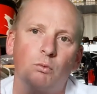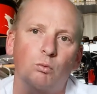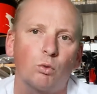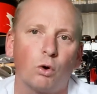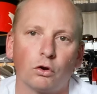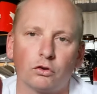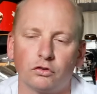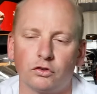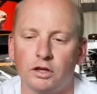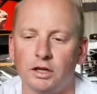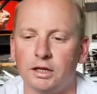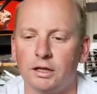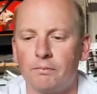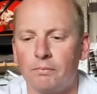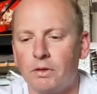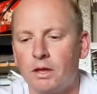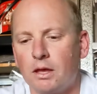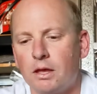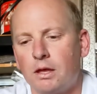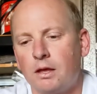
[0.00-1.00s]
wanting
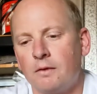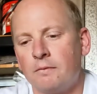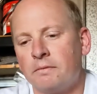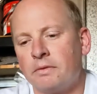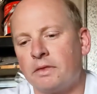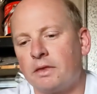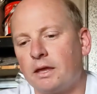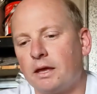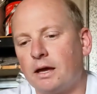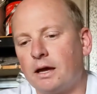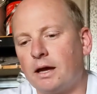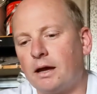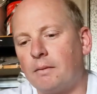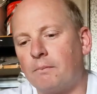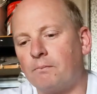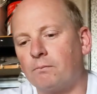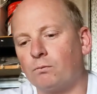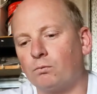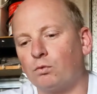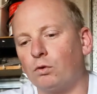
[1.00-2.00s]

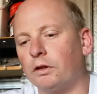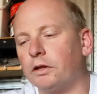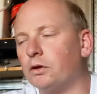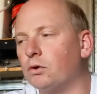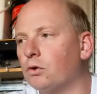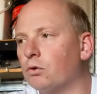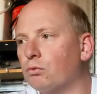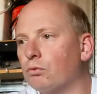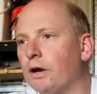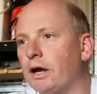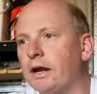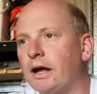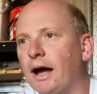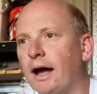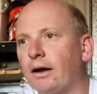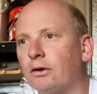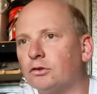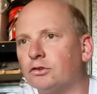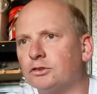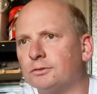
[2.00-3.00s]
really good red
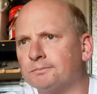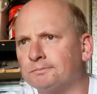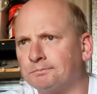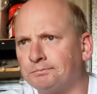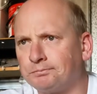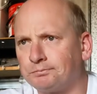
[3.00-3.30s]
ales.